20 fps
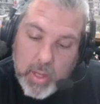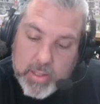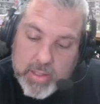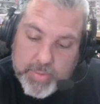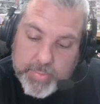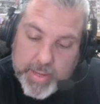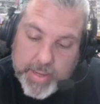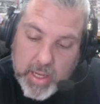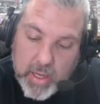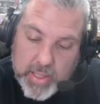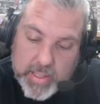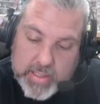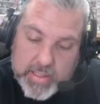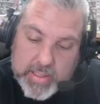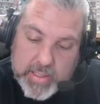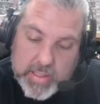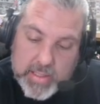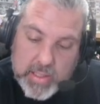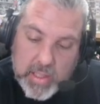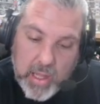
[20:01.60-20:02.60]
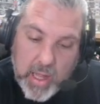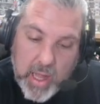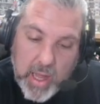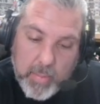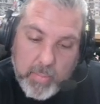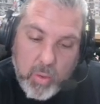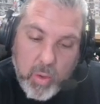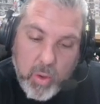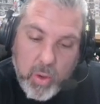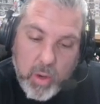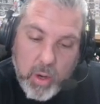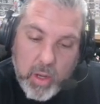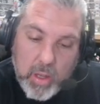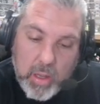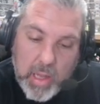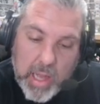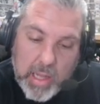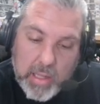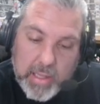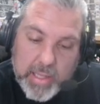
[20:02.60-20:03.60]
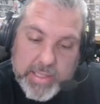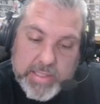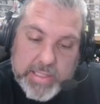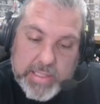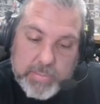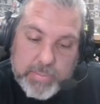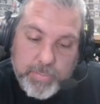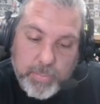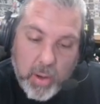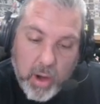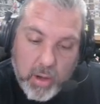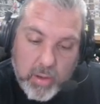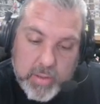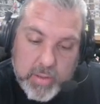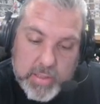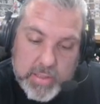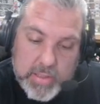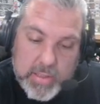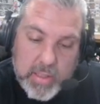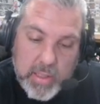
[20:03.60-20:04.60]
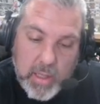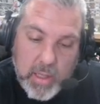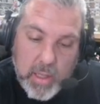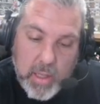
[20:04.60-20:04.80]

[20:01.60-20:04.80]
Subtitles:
to be honest. It's a lot less parts.